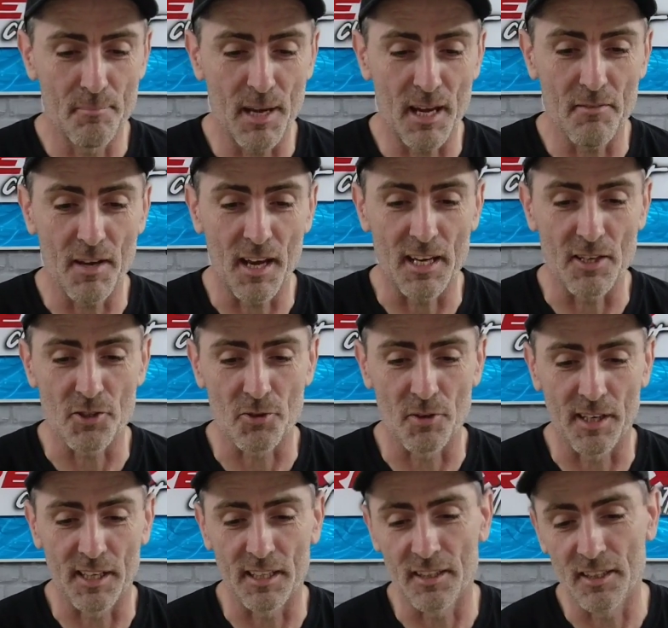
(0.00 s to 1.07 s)
bit of heat
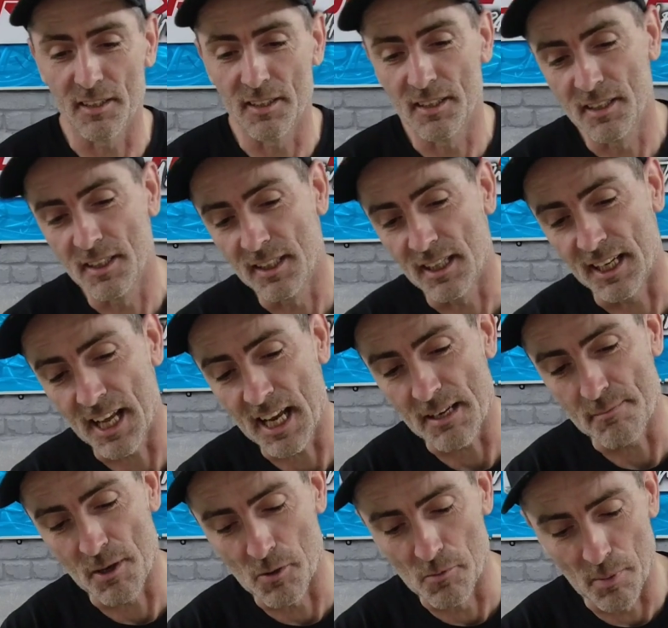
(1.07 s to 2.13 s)
shrink, an
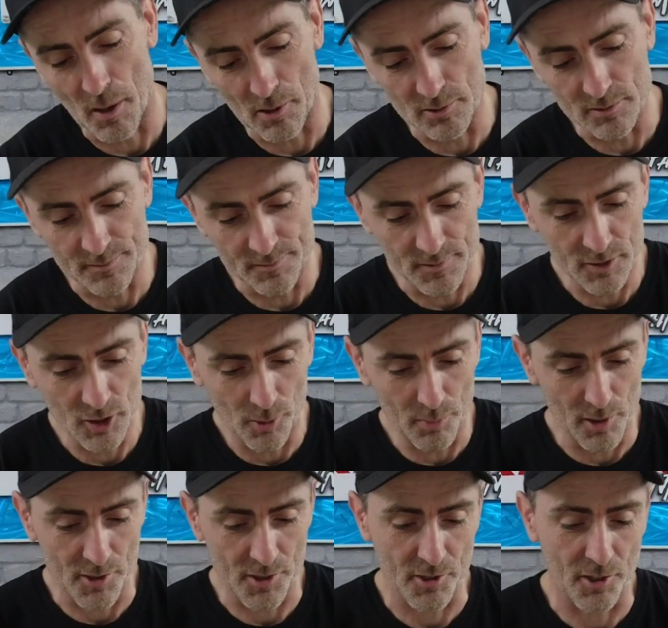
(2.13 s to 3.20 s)
8mm bolt,
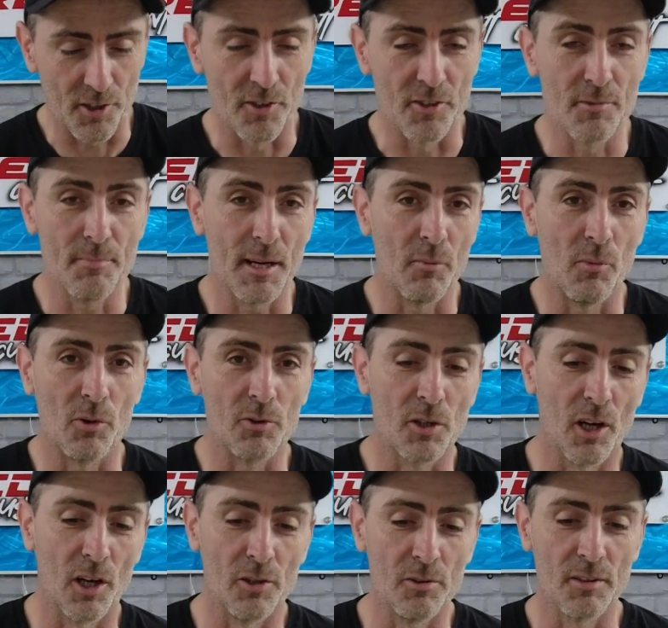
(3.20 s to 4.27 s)
couple of screws, bit of
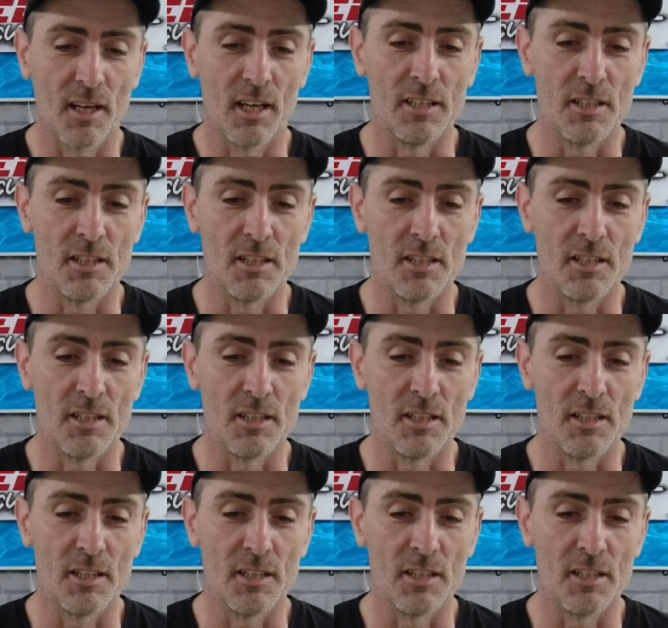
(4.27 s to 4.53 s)
wood glue,